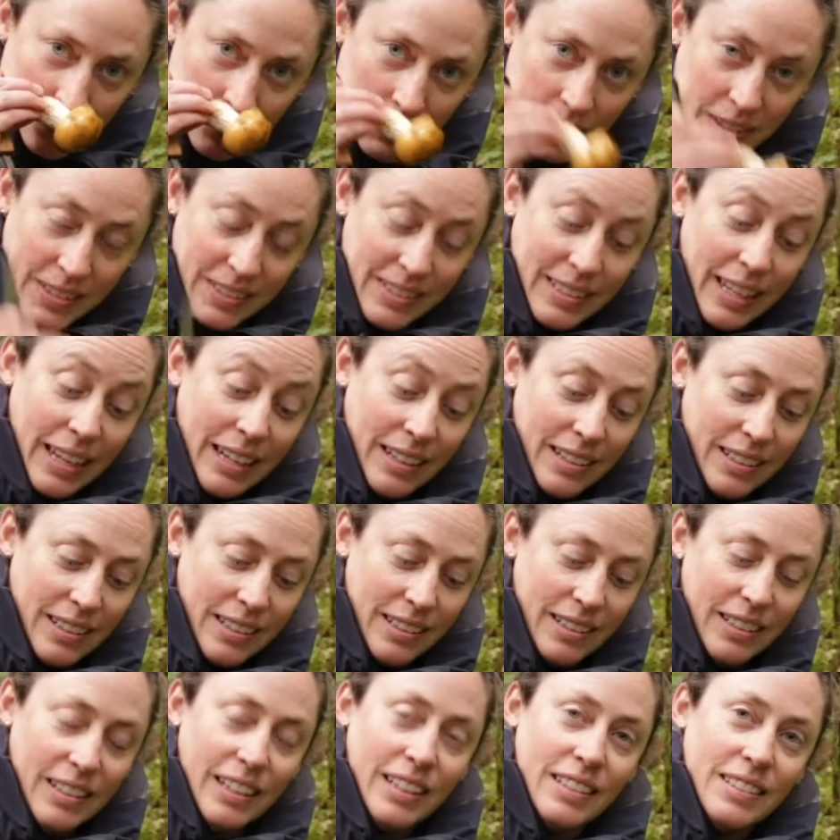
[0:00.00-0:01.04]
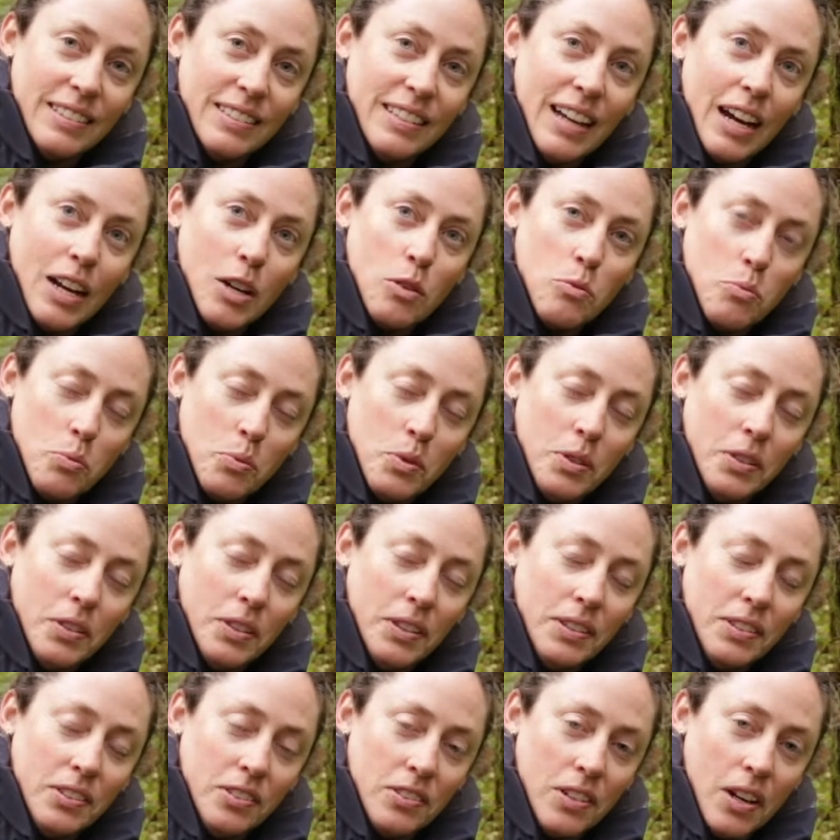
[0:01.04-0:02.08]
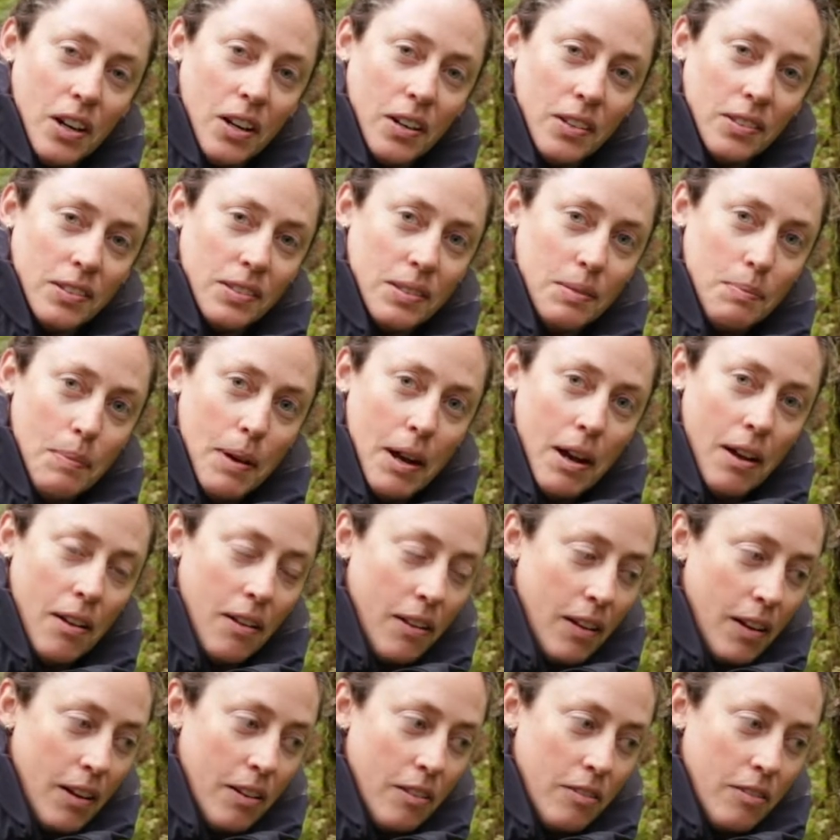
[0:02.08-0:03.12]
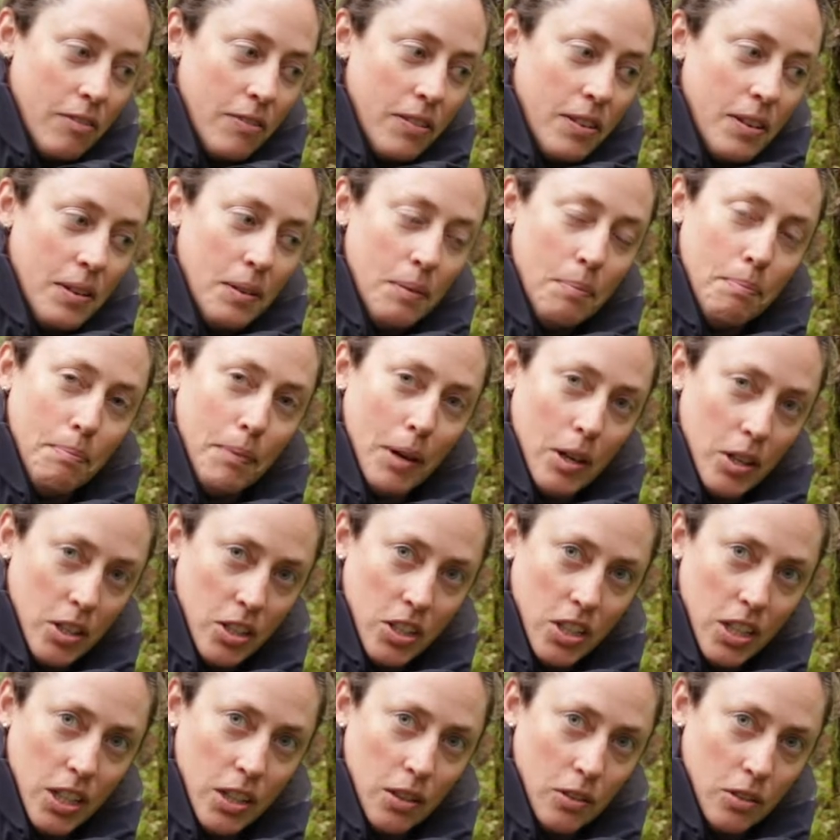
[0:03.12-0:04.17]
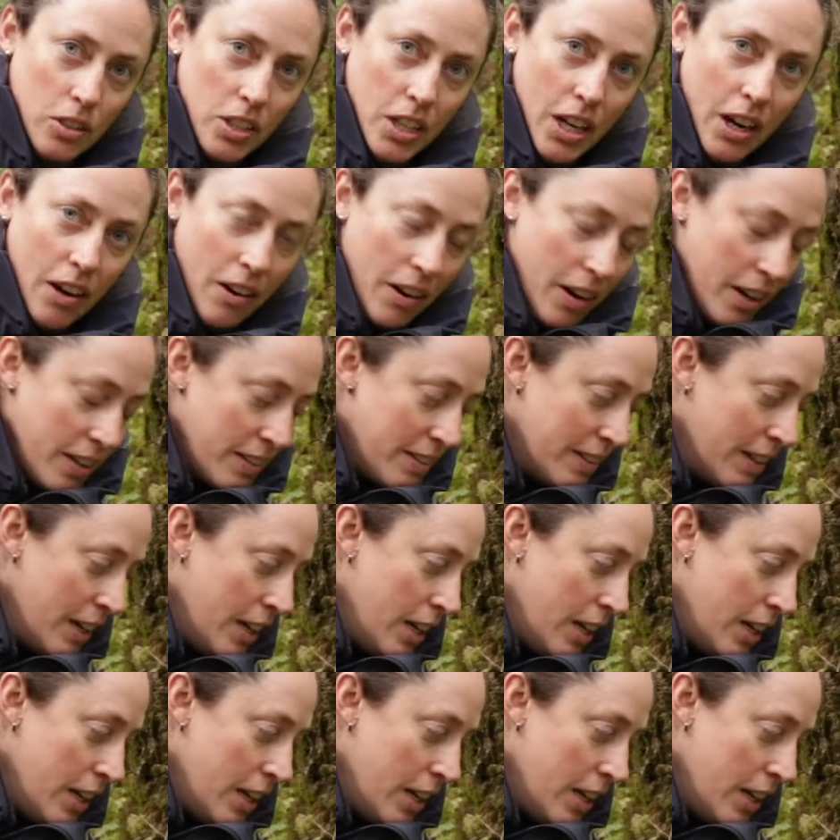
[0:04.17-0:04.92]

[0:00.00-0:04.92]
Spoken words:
the scent. It's got a really strong smell of maraschino cherries.